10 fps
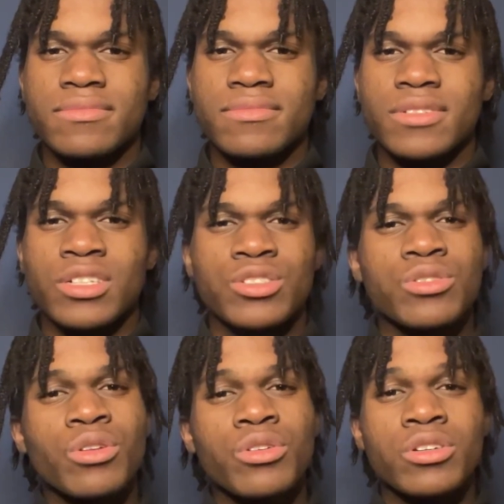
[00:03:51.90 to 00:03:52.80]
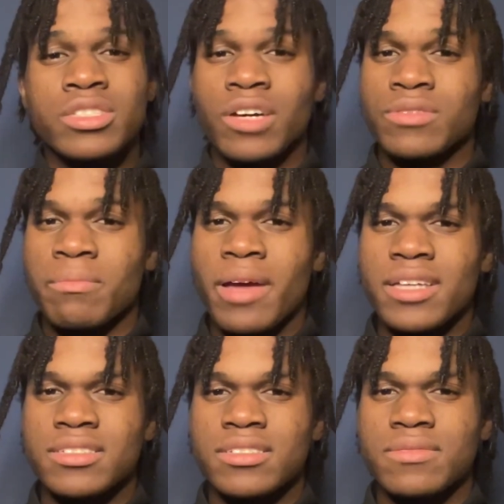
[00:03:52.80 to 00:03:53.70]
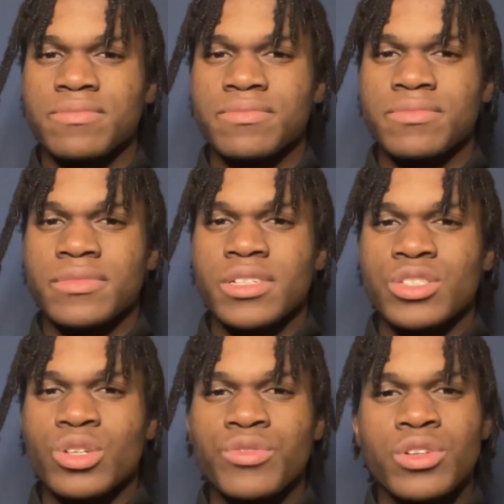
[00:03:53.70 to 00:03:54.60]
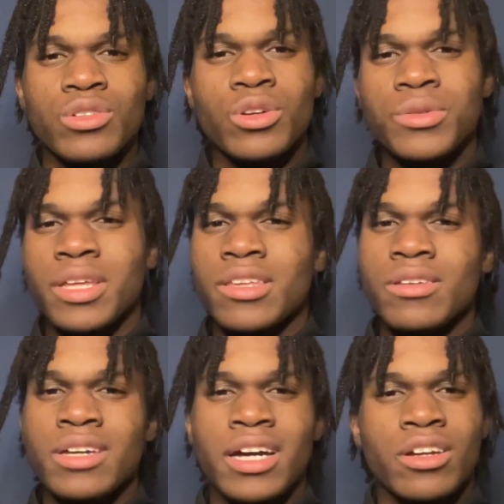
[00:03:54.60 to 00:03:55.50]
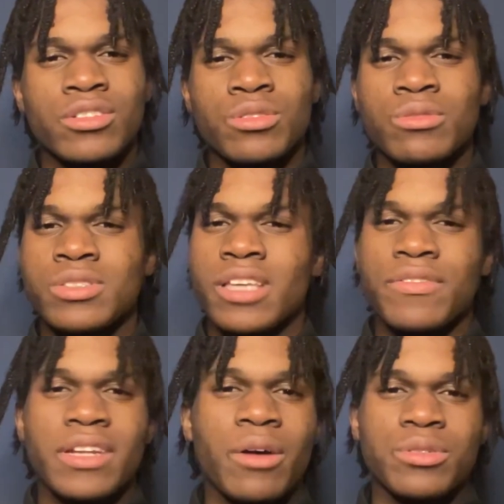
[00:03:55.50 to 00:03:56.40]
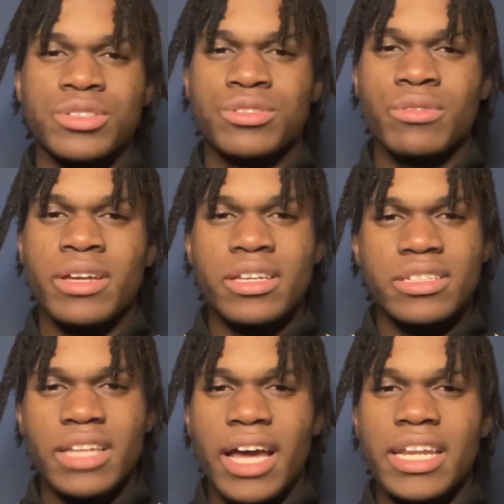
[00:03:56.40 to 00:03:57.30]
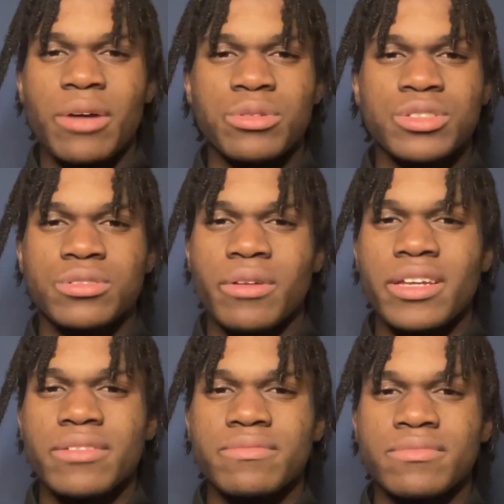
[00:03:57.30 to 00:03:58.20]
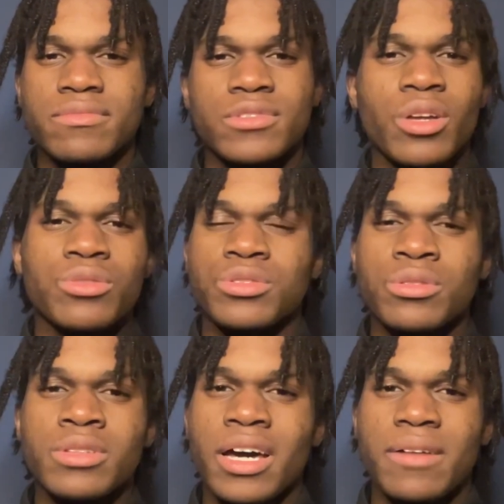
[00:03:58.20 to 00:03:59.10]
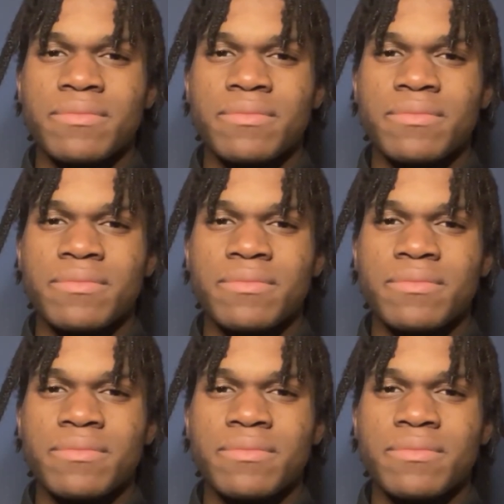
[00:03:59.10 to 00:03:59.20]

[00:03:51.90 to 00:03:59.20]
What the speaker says: Because you know yourself the best. So if you know that you cannot do 7 hours straight, 9 hours straight, don't do that.